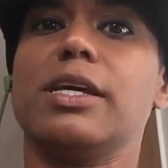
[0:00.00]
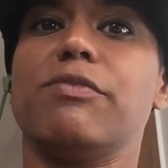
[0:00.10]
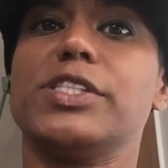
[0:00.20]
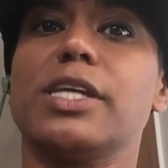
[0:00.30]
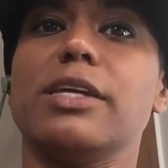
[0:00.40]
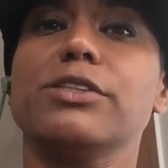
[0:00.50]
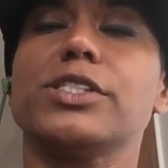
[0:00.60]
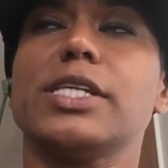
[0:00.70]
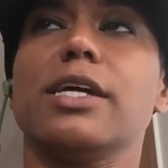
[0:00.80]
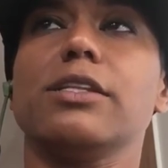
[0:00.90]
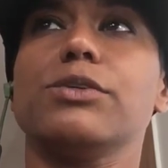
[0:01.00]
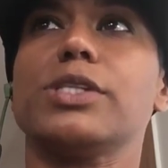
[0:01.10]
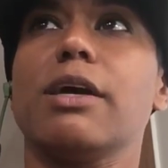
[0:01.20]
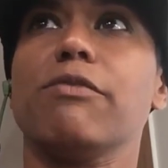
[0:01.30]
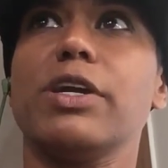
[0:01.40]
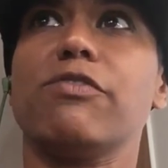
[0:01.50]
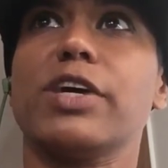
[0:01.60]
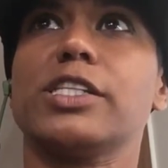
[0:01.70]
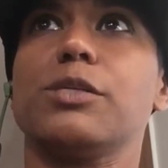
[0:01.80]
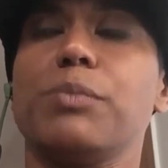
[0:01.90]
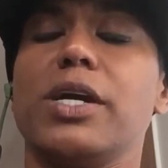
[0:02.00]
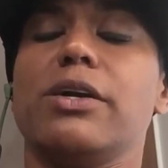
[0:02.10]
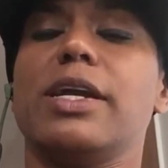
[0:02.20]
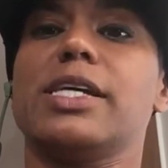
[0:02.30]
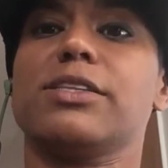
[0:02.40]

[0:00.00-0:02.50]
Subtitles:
if it's Ehlers-Danlos, every affected parent